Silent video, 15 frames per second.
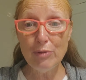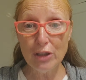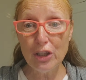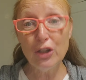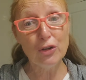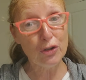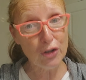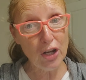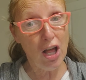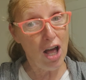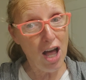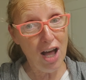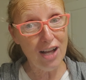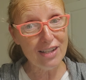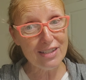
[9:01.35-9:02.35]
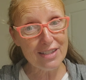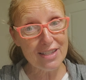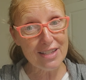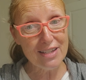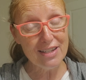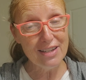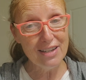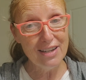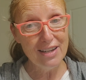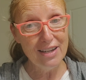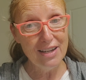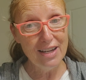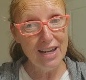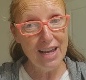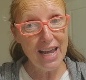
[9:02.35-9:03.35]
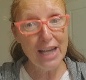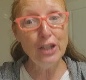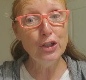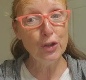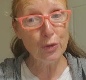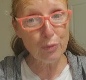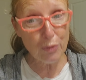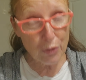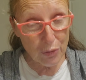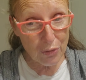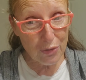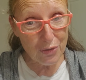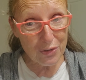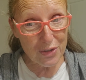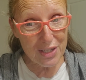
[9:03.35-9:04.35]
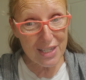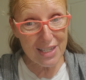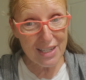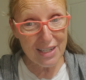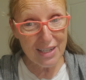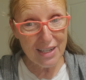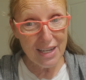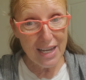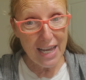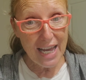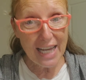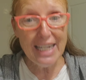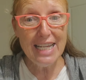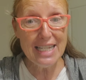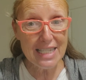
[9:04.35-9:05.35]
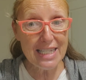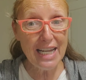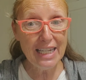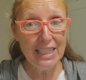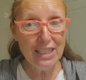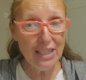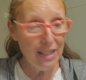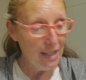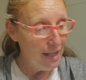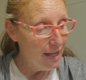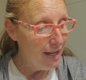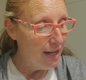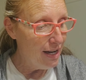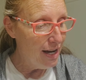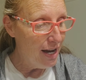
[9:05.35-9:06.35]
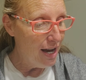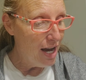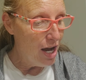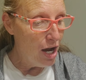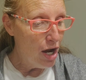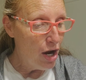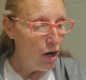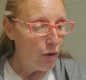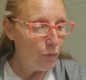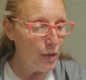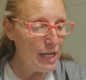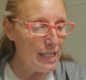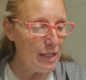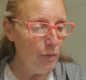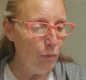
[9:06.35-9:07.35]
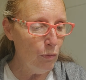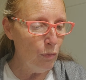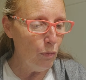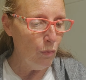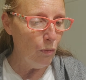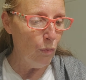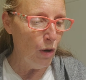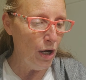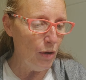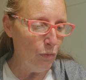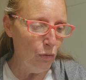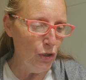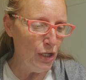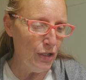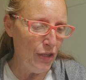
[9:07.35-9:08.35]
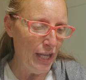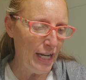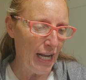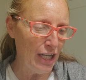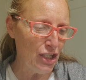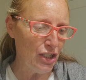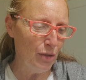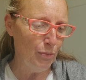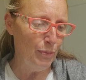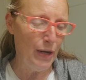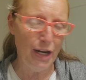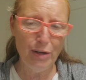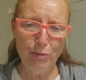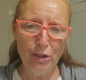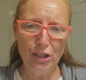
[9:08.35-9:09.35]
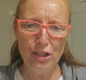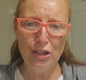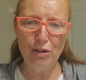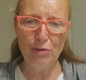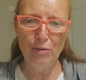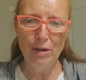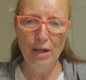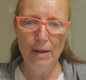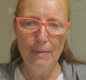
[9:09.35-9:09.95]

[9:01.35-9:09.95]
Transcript: with your laws and your rules. And he's saying, reason what would that I should bear with you?